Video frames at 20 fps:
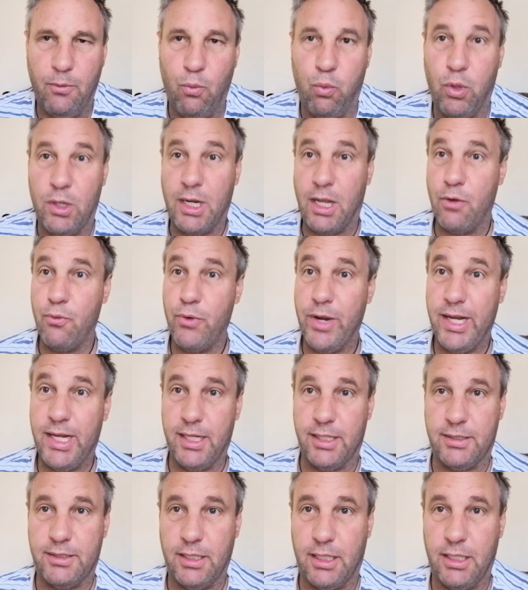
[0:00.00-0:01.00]
when I read
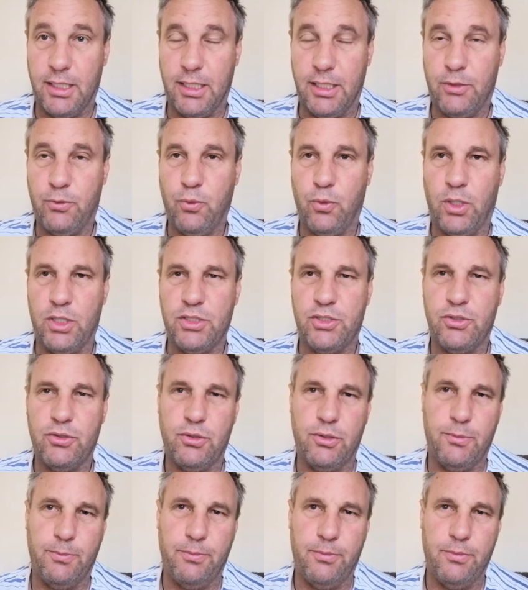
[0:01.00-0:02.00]
it, it was
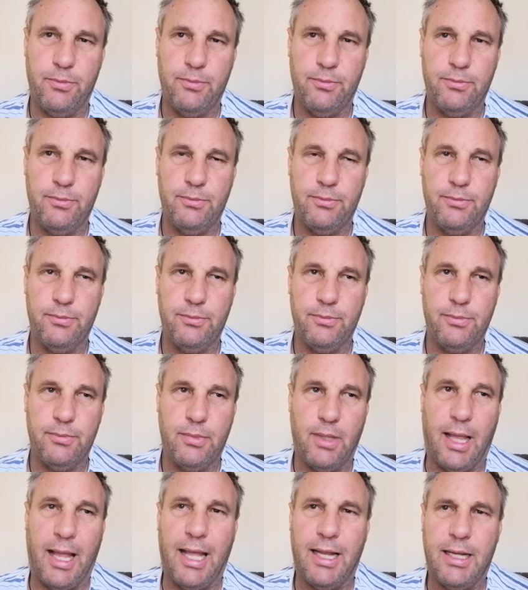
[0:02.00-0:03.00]

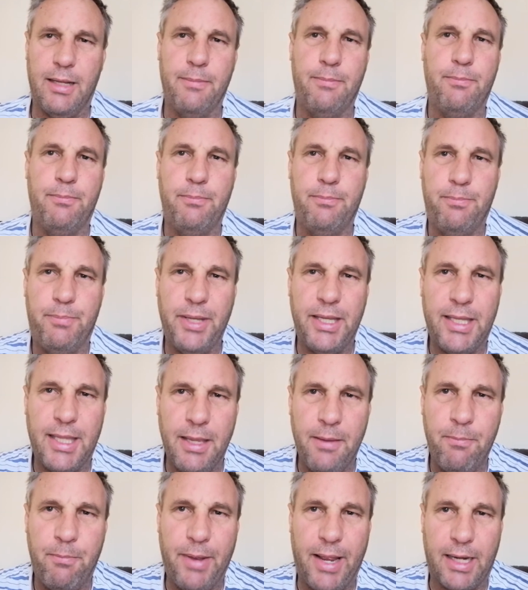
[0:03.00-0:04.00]
had a big
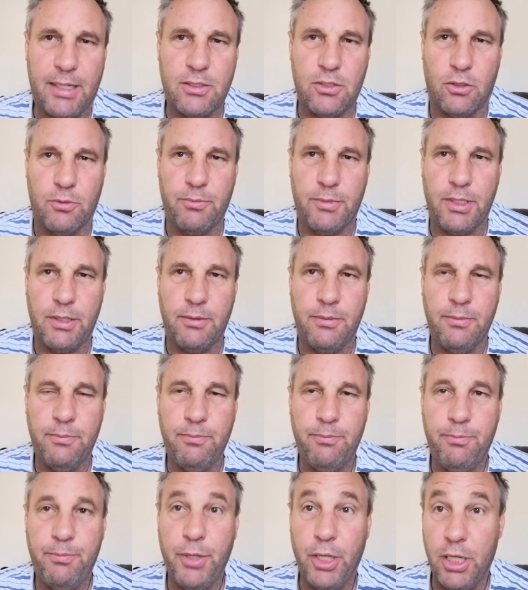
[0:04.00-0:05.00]
impact on me
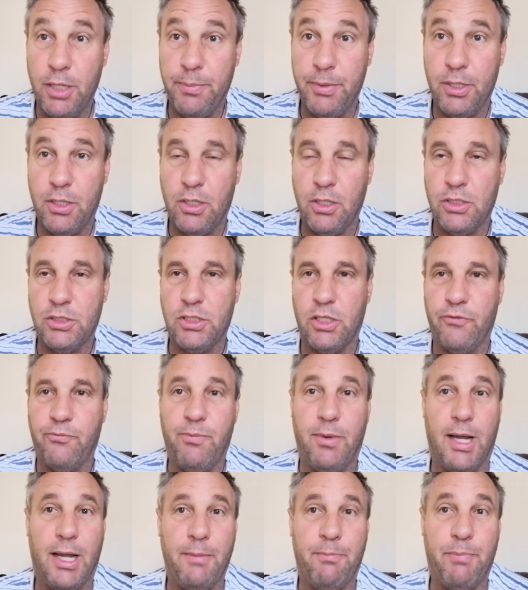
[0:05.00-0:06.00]
purely because
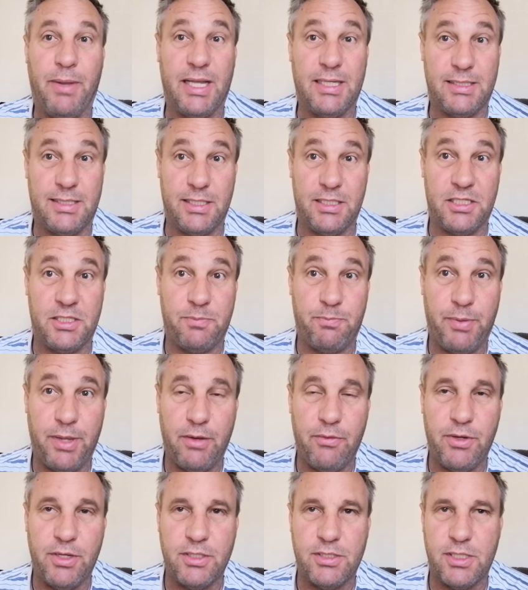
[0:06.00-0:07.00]
of my past
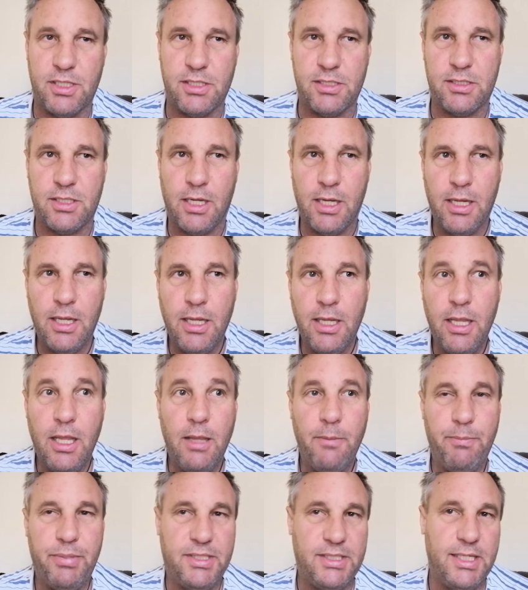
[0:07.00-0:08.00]
experiences,
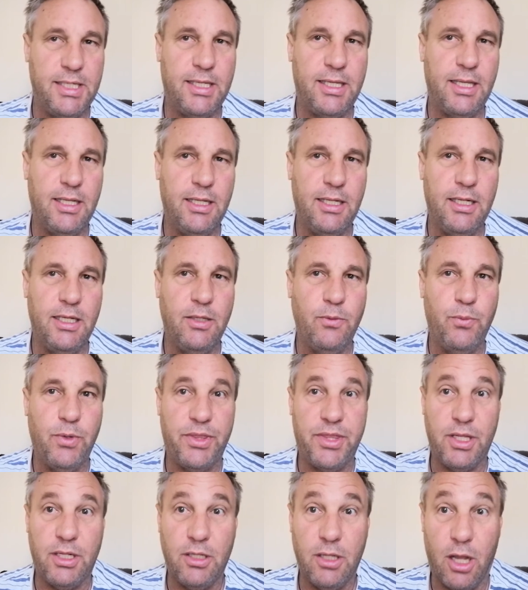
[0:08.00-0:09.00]
particularly
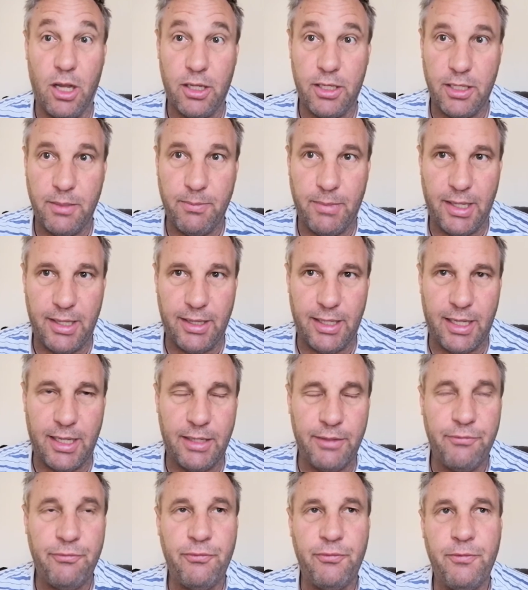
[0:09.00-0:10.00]
with the knock in my
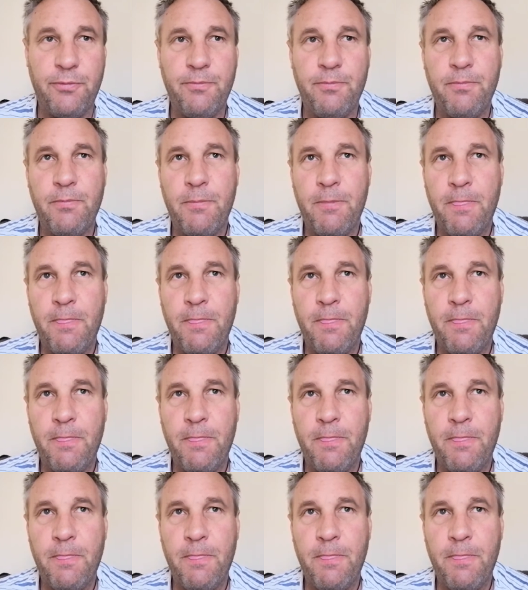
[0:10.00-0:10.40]
life